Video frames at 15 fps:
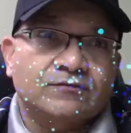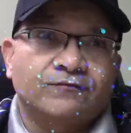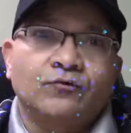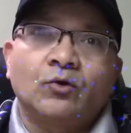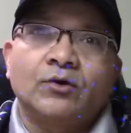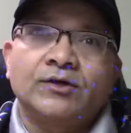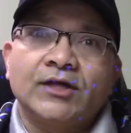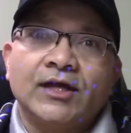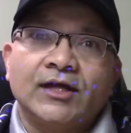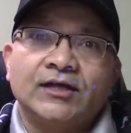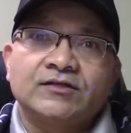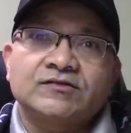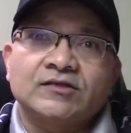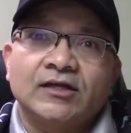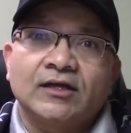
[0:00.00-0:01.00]
4
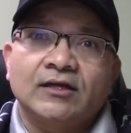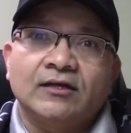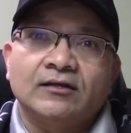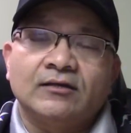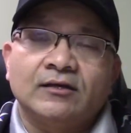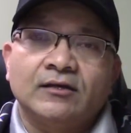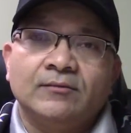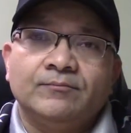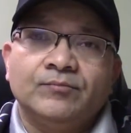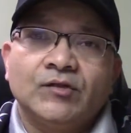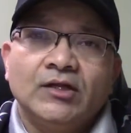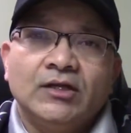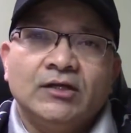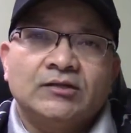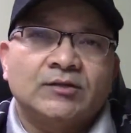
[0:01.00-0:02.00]
days, and
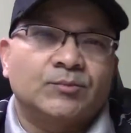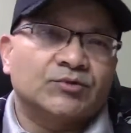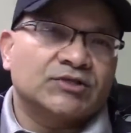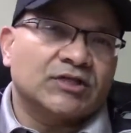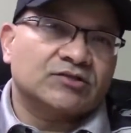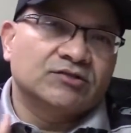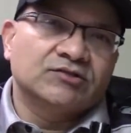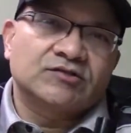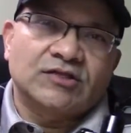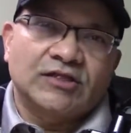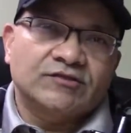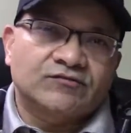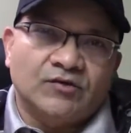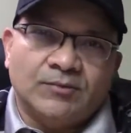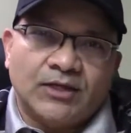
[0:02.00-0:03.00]
the projection
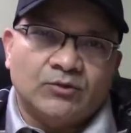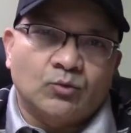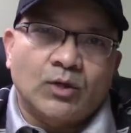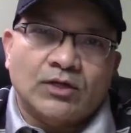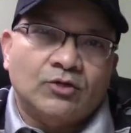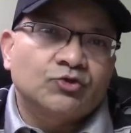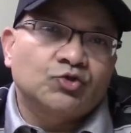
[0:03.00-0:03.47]
stays for about 1 or